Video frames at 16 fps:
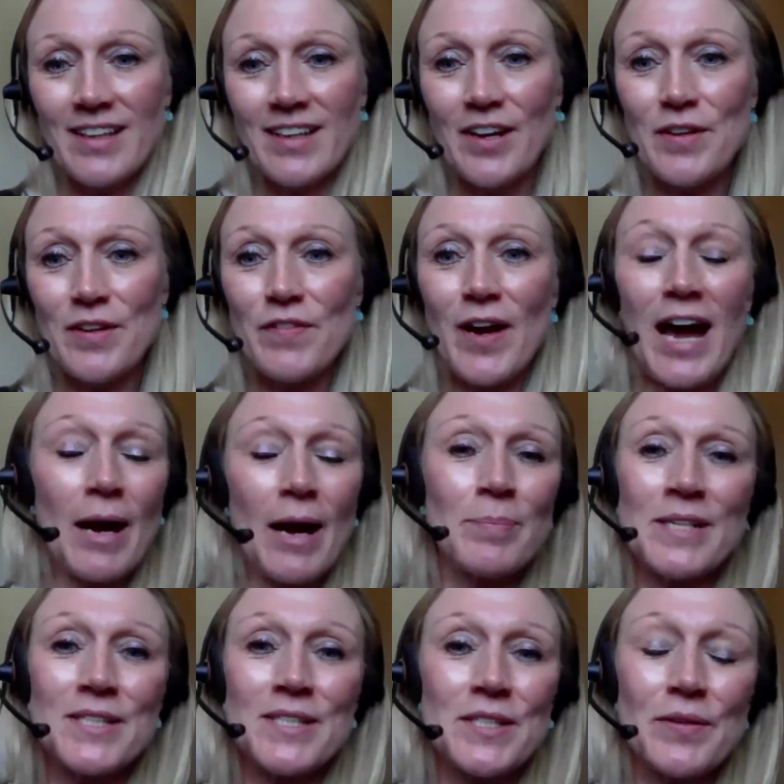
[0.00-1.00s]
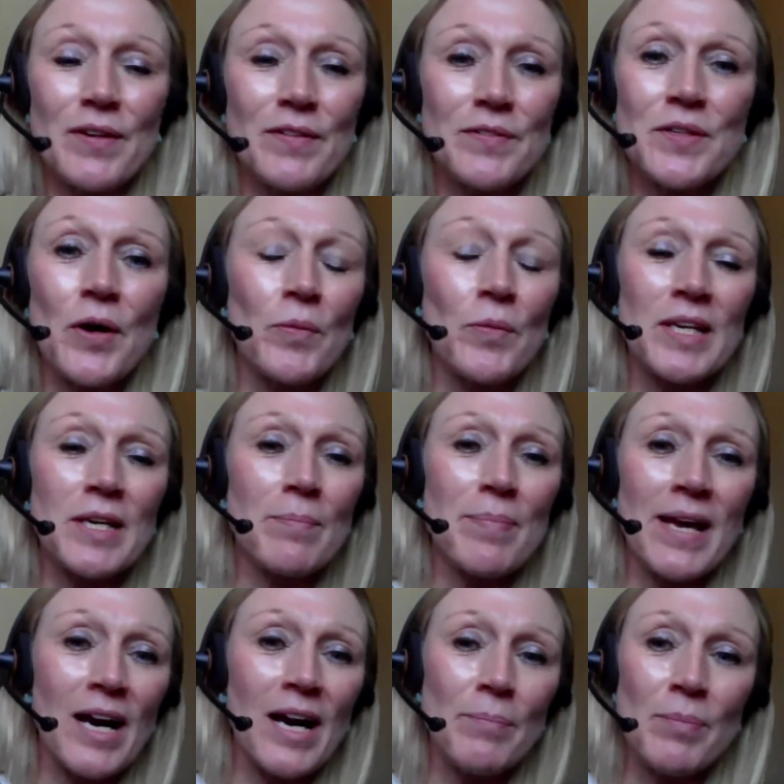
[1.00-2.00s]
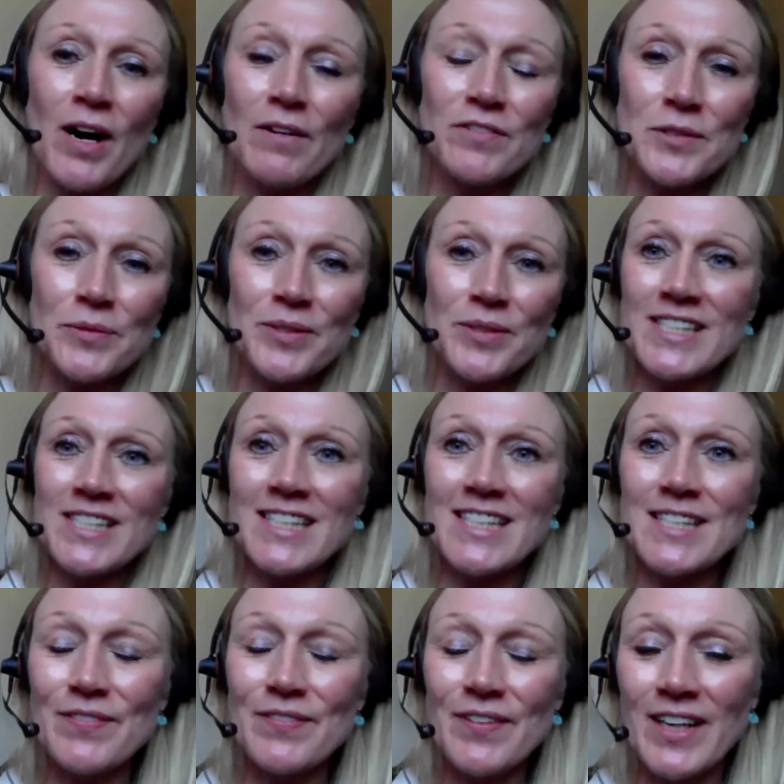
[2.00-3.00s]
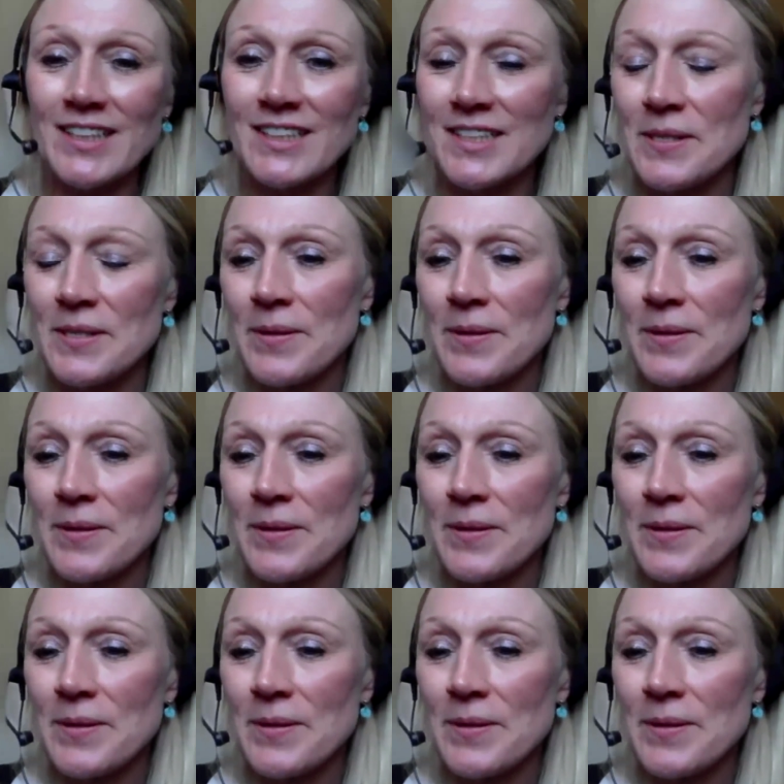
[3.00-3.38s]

And if you're happy to, if not, we can pick up afterwards. It's fine.